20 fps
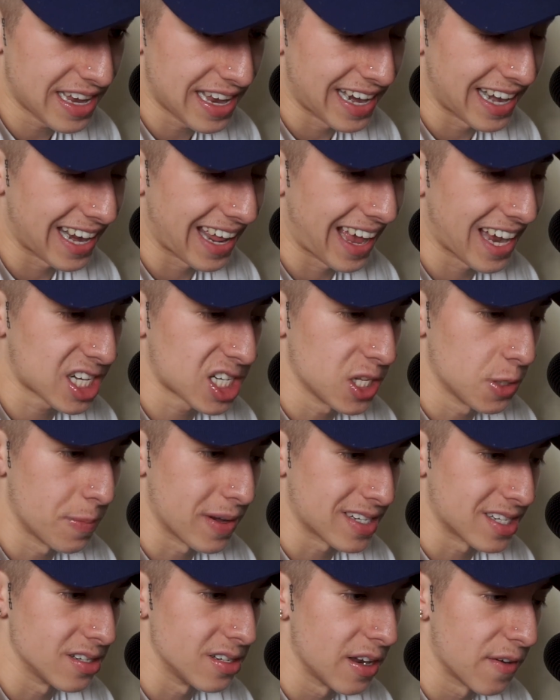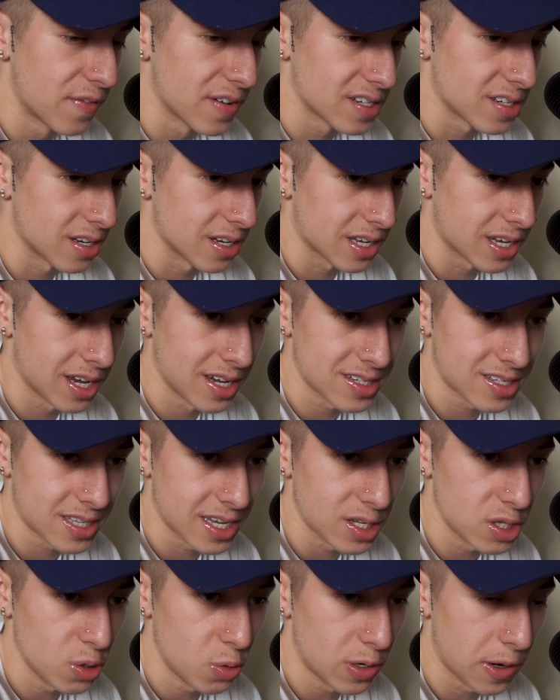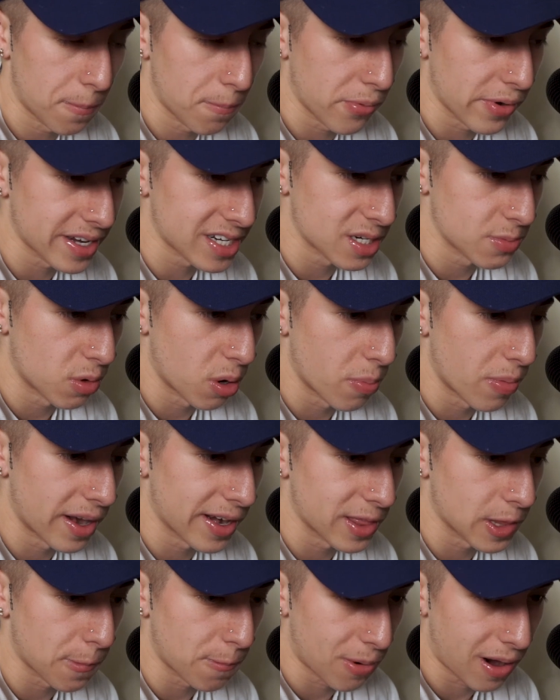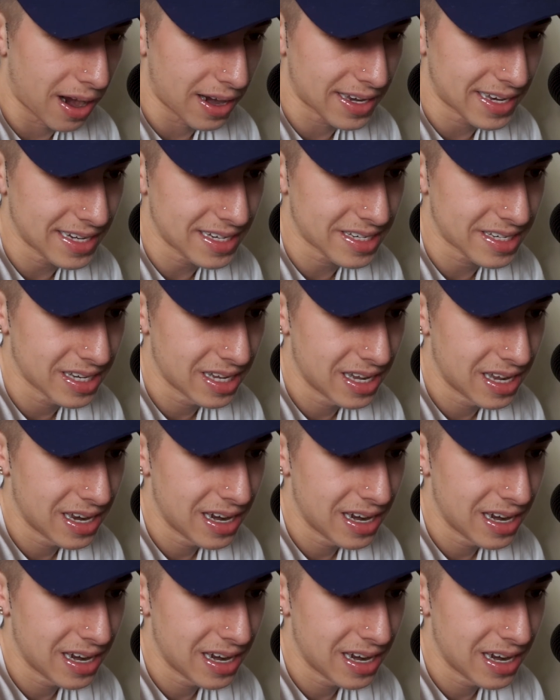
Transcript: and it actually makes a difference on the cuts they do, and it brings them more money in their pockets,